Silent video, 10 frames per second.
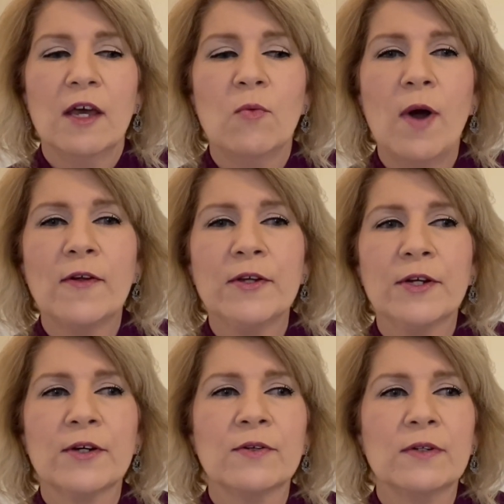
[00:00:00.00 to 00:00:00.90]
Whether
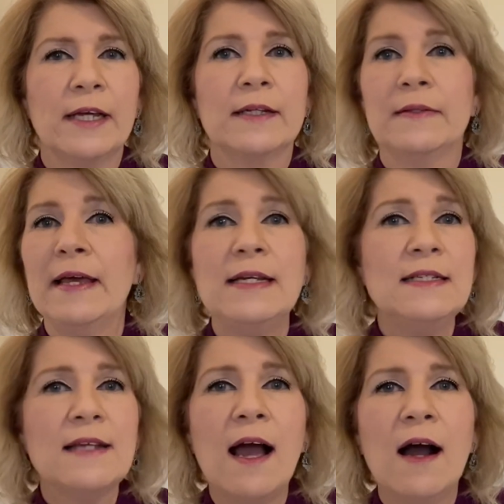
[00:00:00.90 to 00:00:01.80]
you're like
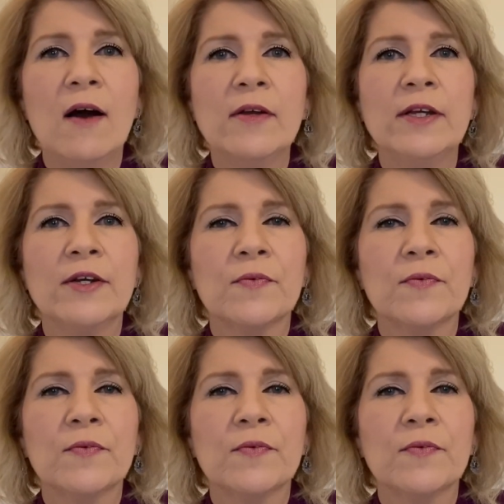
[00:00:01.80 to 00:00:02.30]
laying down and